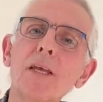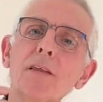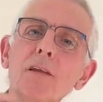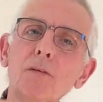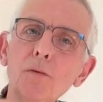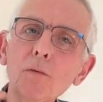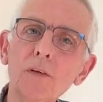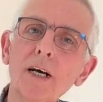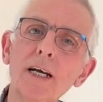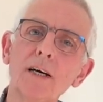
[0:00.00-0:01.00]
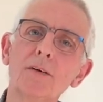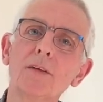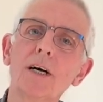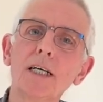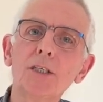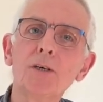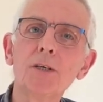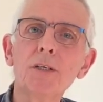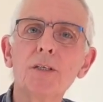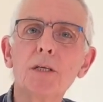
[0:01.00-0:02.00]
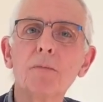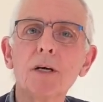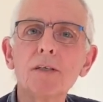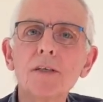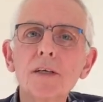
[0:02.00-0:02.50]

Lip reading: The tools I own that I enjoy using most